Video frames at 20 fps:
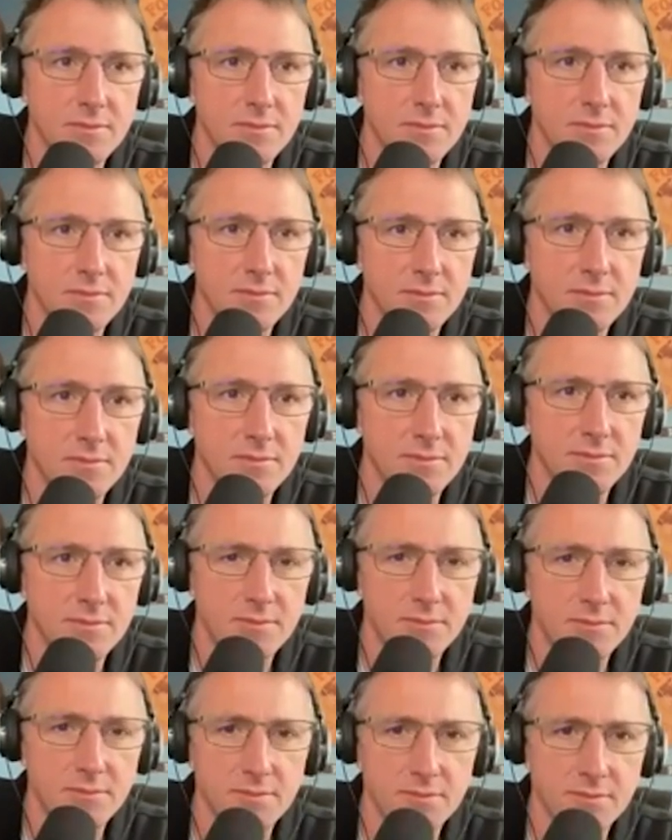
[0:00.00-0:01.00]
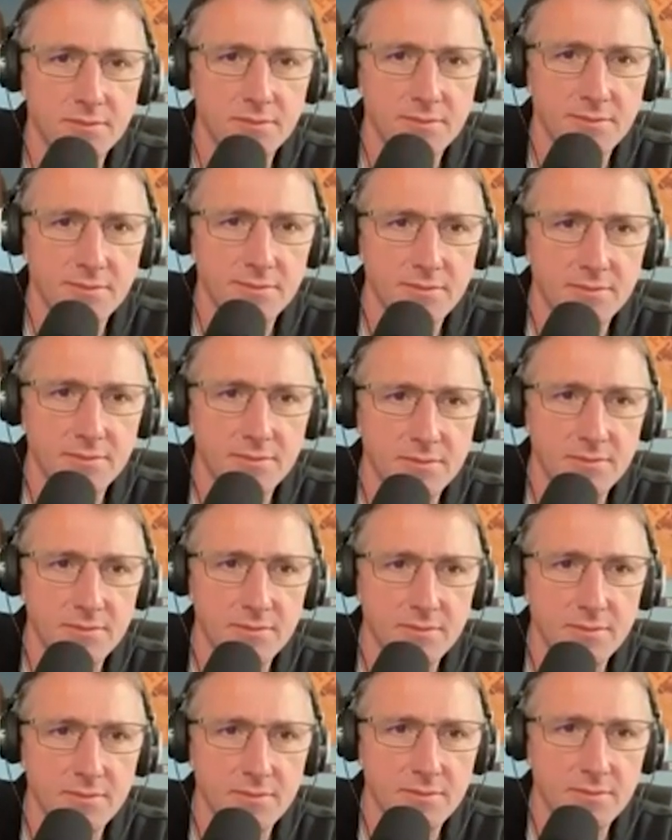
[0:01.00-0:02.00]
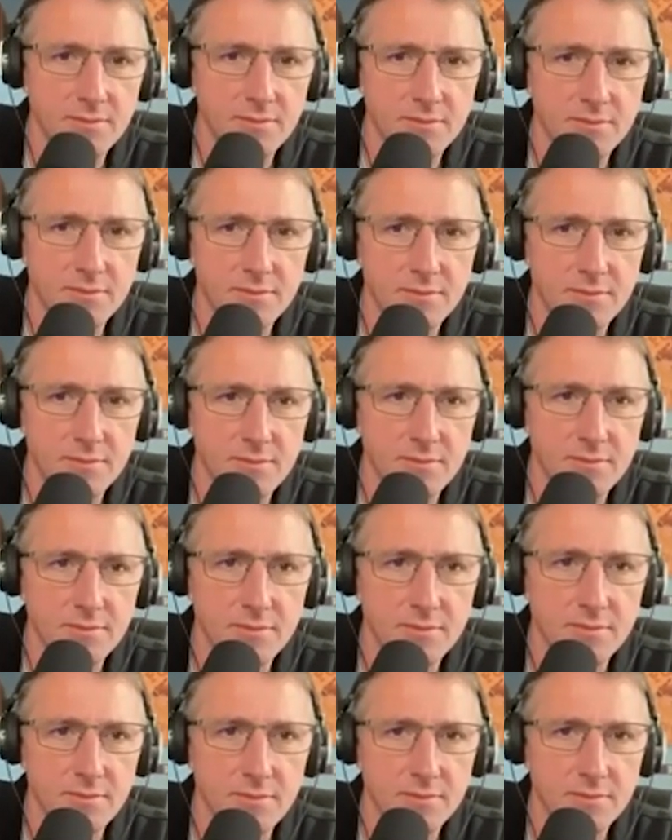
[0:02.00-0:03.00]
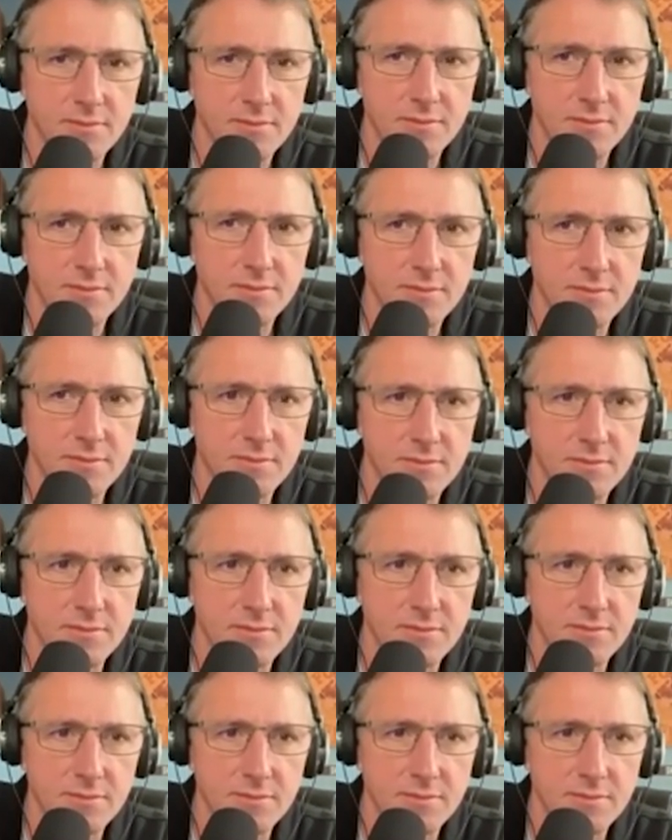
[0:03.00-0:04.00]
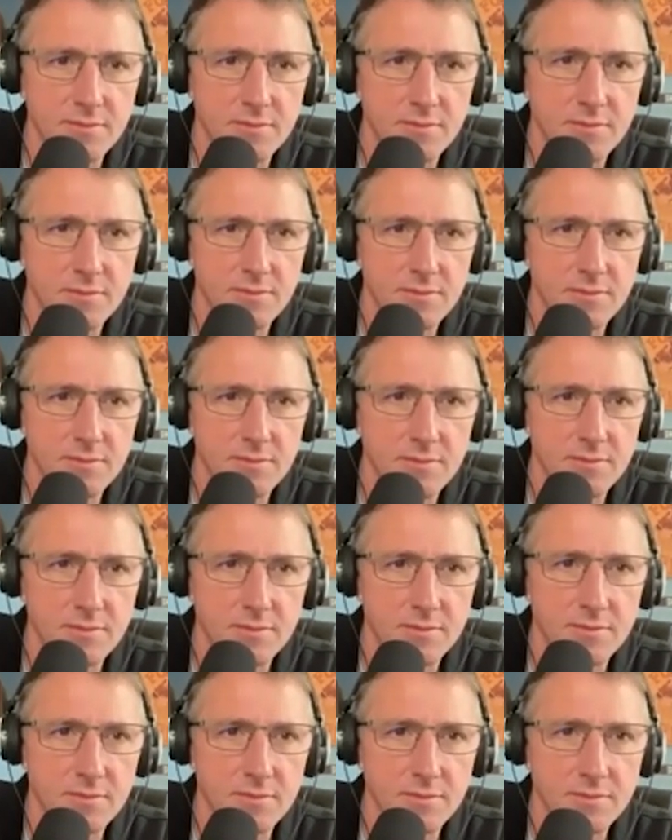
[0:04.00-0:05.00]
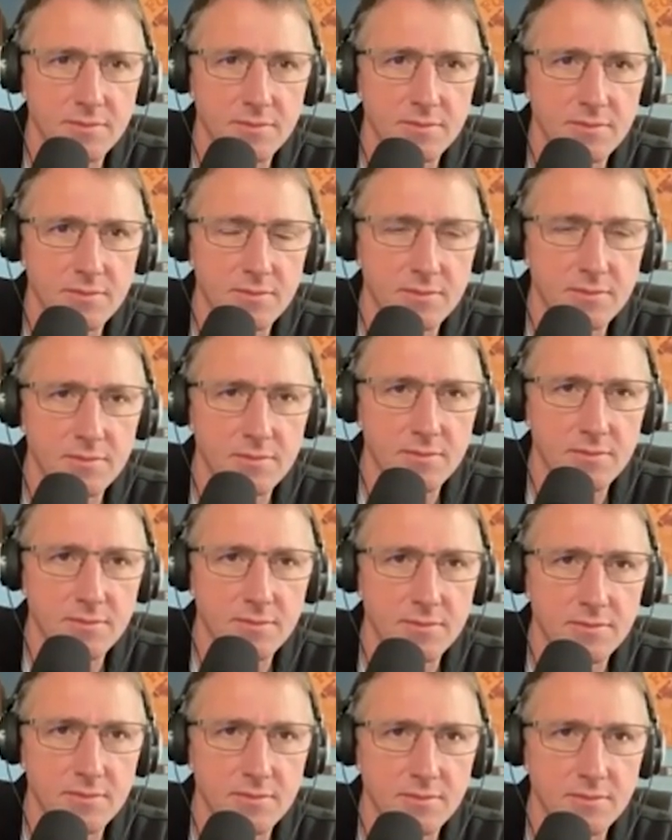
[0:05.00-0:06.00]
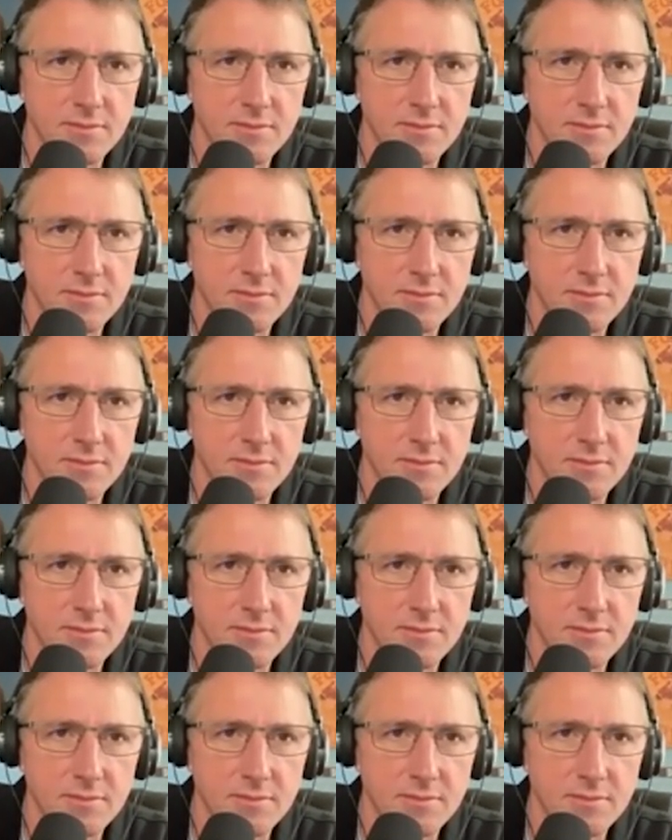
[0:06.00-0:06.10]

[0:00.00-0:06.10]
(not speaking)